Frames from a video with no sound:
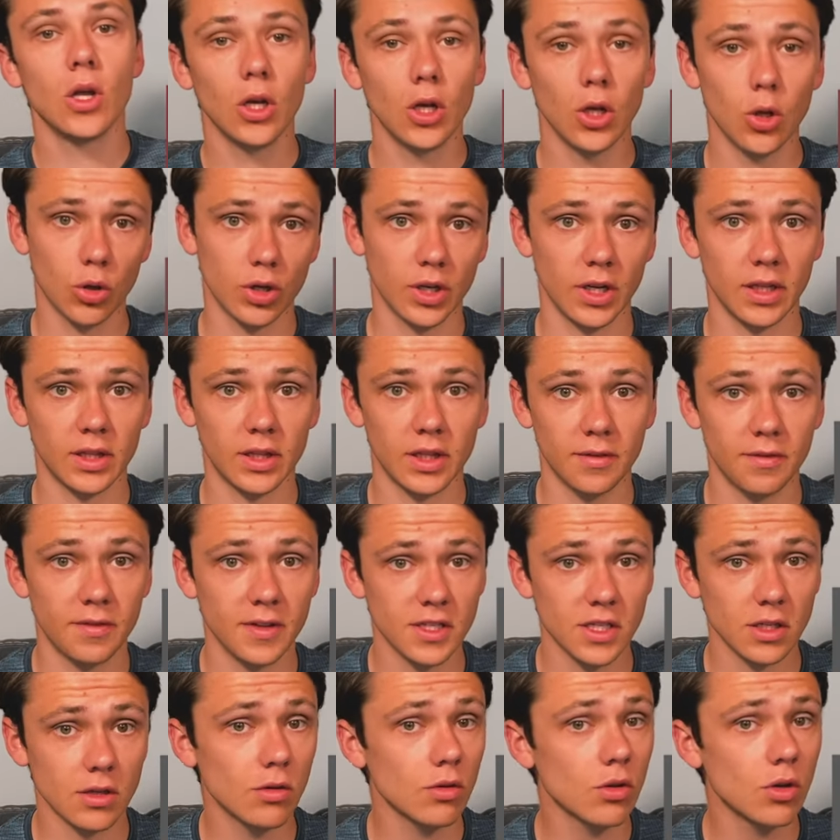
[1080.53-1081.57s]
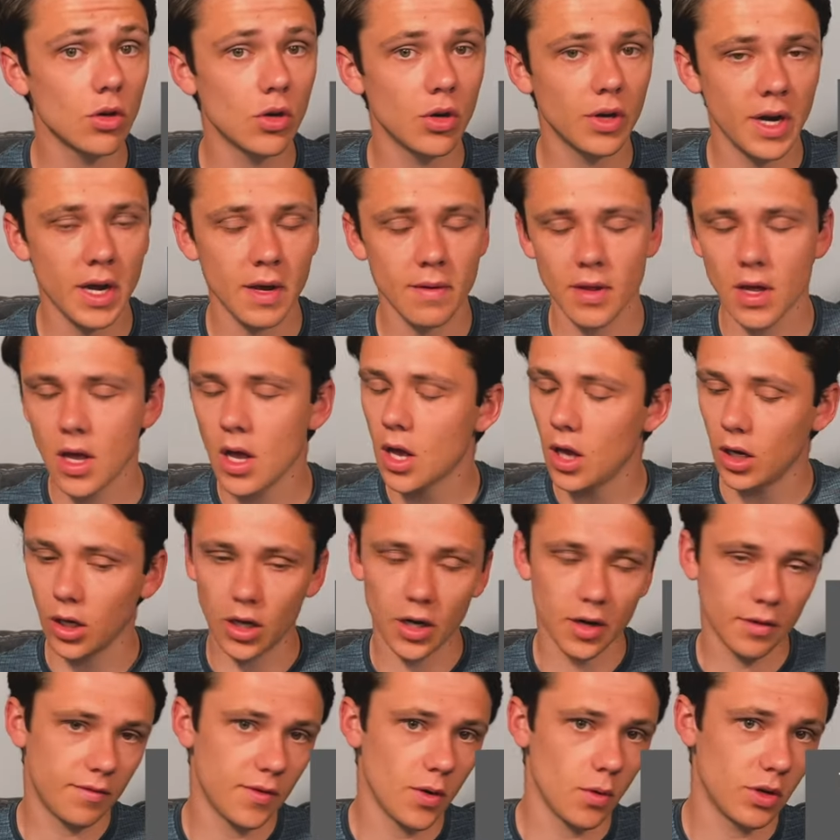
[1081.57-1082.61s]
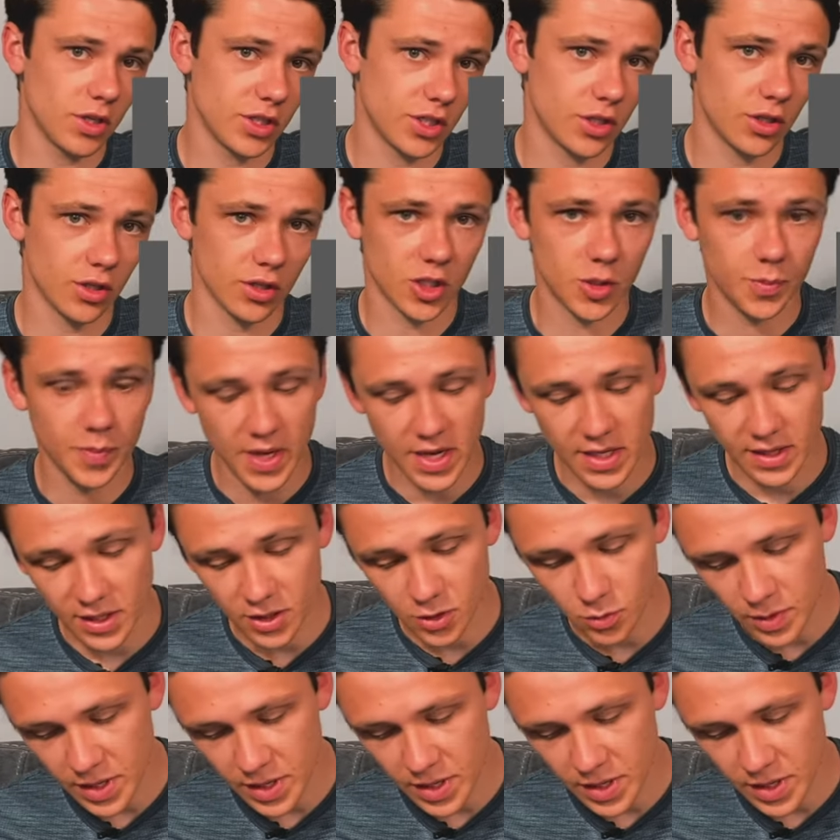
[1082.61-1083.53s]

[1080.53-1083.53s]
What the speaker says: Looking at the physical corner, a lot of focus is on speed this